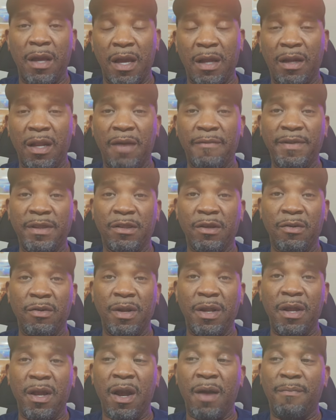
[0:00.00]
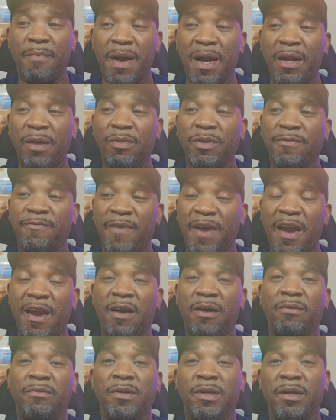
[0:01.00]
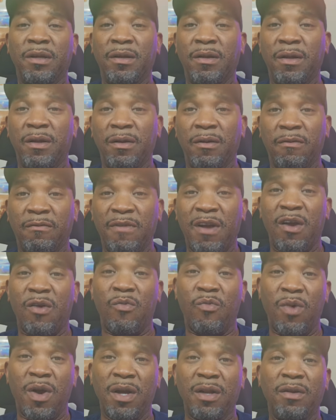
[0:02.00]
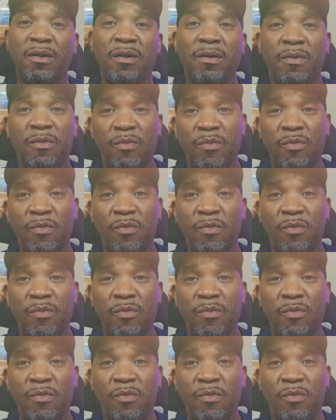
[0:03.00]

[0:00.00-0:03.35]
At eleven thirty, her body was found around one,